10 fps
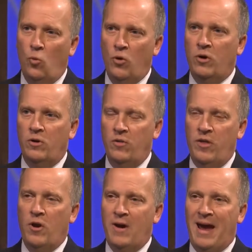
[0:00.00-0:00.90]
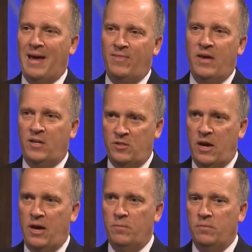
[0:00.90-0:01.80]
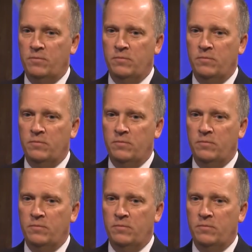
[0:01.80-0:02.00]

work there at that time,